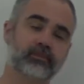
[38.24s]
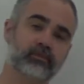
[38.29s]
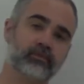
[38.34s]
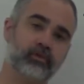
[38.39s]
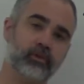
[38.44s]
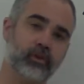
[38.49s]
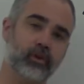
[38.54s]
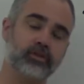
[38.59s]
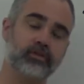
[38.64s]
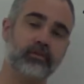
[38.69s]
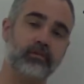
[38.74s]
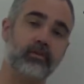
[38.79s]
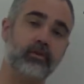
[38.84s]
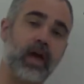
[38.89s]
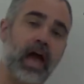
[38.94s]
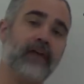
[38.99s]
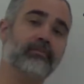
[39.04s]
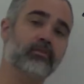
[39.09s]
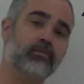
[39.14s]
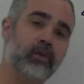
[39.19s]
For those of you who
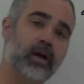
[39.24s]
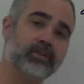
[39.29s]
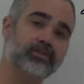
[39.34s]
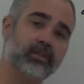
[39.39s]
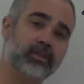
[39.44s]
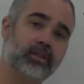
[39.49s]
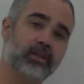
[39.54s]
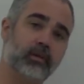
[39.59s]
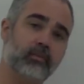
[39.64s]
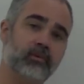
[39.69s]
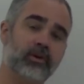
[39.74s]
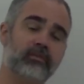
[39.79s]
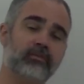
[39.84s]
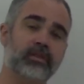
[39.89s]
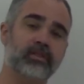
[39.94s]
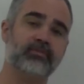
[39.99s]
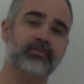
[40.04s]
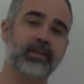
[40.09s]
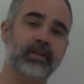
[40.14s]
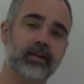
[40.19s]
haven't watched any of the
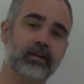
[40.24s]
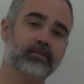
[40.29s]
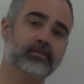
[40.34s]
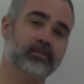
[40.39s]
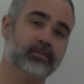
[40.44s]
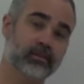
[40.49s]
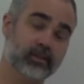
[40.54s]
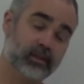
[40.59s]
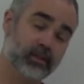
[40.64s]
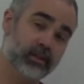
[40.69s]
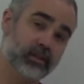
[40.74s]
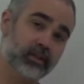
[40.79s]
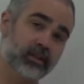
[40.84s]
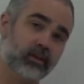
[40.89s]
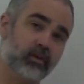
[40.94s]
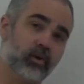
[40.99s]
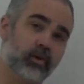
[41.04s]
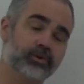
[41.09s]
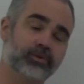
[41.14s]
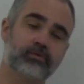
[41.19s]
previous videos, the
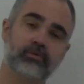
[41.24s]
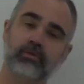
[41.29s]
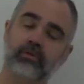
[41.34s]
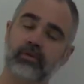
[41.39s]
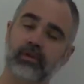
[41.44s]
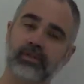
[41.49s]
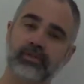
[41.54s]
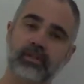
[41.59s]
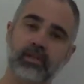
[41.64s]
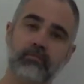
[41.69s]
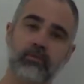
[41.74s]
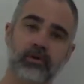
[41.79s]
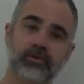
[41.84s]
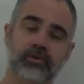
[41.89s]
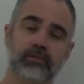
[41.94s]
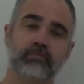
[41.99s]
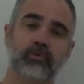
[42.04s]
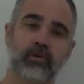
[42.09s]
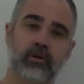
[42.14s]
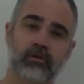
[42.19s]
golden rule is the
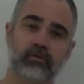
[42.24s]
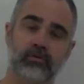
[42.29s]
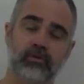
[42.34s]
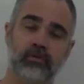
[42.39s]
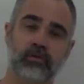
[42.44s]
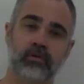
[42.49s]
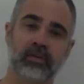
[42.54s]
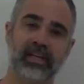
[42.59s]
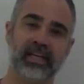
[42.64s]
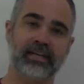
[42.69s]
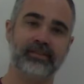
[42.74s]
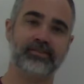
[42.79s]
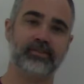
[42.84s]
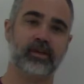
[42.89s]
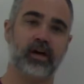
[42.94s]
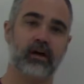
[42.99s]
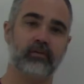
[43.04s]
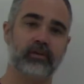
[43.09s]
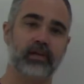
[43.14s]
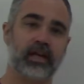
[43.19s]
most important rule in
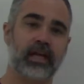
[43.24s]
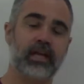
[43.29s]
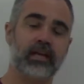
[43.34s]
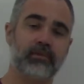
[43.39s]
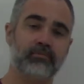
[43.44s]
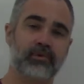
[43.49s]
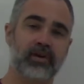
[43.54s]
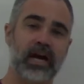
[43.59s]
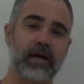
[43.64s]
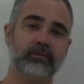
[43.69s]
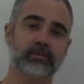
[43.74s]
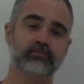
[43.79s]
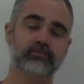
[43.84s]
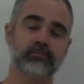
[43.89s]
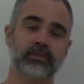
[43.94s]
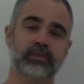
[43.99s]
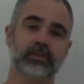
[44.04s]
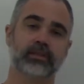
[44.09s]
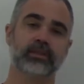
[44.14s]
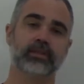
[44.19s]
solving any
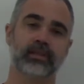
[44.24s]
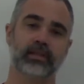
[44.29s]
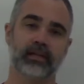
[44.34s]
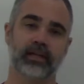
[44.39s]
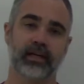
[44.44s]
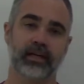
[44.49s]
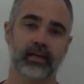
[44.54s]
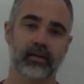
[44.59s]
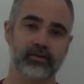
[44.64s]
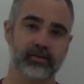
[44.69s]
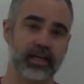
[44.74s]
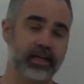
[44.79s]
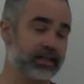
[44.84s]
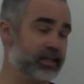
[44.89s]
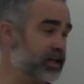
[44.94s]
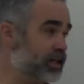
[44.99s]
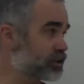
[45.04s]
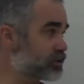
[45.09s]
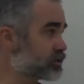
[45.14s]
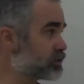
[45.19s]
problem. And it goes like
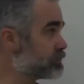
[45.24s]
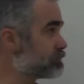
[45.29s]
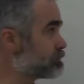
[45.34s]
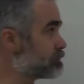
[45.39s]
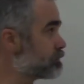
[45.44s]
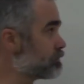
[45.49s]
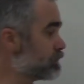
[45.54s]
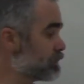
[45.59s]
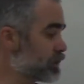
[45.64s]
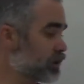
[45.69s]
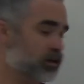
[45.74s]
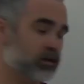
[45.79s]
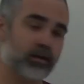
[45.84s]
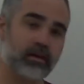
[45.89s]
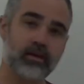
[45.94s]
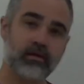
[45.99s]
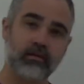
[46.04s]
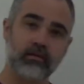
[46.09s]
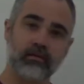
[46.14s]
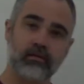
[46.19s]
this.
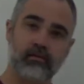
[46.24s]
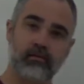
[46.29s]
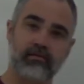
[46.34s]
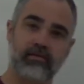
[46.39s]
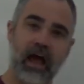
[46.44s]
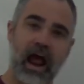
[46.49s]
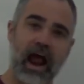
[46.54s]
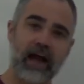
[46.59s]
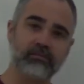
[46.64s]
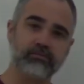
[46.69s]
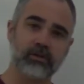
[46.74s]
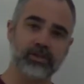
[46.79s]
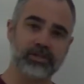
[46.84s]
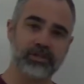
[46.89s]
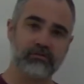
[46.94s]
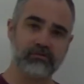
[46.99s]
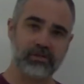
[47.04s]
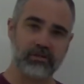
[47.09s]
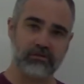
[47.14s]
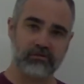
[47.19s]
That what
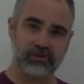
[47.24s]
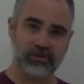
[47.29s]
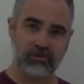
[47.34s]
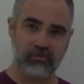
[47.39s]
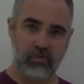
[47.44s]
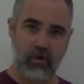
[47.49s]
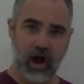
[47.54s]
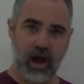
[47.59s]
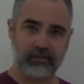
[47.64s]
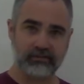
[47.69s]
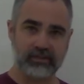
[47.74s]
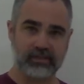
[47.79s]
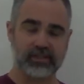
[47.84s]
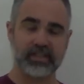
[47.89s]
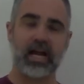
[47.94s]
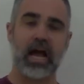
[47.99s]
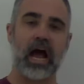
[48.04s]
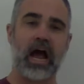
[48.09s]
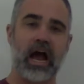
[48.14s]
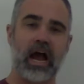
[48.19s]
you do to one
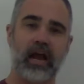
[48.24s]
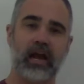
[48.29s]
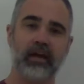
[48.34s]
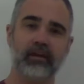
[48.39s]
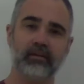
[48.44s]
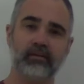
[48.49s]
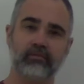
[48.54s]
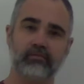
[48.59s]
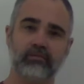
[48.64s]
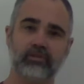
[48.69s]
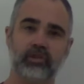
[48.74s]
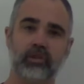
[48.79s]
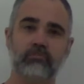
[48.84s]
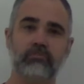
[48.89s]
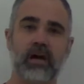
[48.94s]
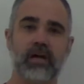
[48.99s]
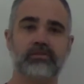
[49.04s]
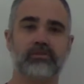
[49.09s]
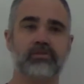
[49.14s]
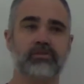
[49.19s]
side, you
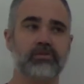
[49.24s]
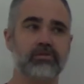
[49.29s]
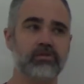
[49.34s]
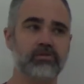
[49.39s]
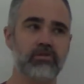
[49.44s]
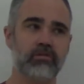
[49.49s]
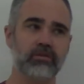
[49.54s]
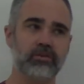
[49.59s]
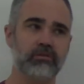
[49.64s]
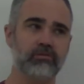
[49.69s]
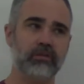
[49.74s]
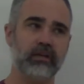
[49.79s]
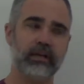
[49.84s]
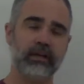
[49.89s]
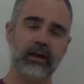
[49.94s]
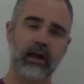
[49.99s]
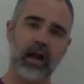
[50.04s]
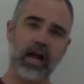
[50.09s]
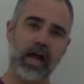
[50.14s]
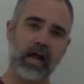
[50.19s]
must do to
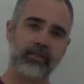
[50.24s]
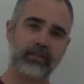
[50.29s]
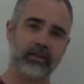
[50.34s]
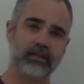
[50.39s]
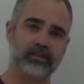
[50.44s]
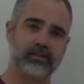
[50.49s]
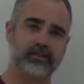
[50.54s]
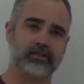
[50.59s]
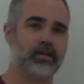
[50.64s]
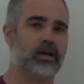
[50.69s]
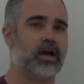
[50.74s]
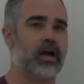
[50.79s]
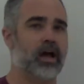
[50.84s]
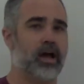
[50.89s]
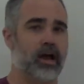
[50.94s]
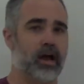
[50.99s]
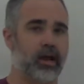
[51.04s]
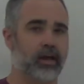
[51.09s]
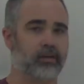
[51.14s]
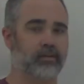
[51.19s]
the other
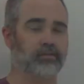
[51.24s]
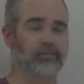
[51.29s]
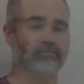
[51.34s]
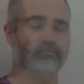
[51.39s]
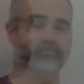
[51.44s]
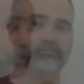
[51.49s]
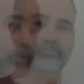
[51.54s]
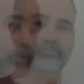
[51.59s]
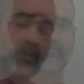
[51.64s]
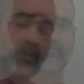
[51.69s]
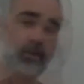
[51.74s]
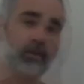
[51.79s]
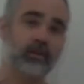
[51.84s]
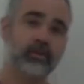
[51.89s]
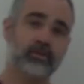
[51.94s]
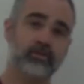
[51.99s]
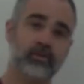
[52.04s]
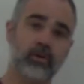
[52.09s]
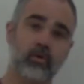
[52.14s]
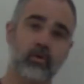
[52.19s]
side.
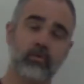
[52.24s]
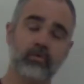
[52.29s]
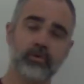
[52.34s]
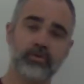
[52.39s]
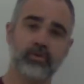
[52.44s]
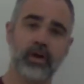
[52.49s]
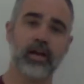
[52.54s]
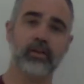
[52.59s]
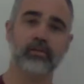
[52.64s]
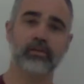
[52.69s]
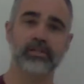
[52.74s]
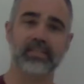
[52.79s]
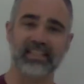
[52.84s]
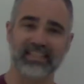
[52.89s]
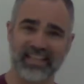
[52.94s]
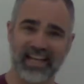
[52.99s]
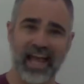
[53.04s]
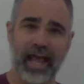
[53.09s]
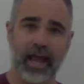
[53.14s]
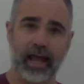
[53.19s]
So what we're trying to learn
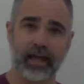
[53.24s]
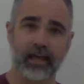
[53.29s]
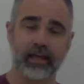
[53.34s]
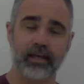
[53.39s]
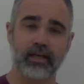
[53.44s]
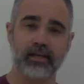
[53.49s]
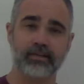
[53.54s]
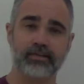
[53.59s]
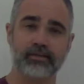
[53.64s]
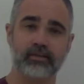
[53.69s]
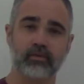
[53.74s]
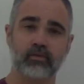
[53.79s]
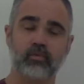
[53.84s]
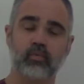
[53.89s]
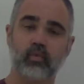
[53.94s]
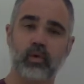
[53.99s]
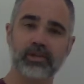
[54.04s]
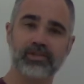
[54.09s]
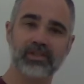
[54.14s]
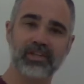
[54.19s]
today
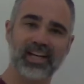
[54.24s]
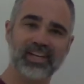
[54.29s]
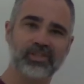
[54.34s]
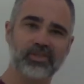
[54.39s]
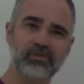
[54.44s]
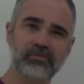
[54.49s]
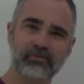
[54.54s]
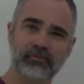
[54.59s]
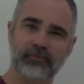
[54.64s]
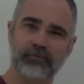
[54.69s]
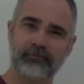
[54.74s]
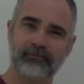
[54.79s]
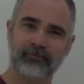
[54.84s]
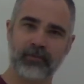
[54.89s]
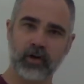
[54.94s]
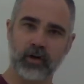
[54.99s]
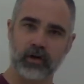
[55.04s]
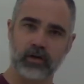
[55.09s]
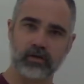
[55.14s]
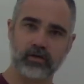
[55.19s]
is, what should I do
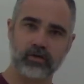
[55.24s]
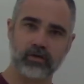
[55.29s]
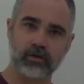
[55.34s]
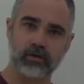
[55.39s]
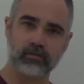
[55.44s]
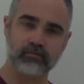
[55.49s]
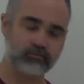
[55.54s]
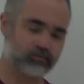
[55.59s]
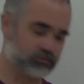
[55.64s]
first?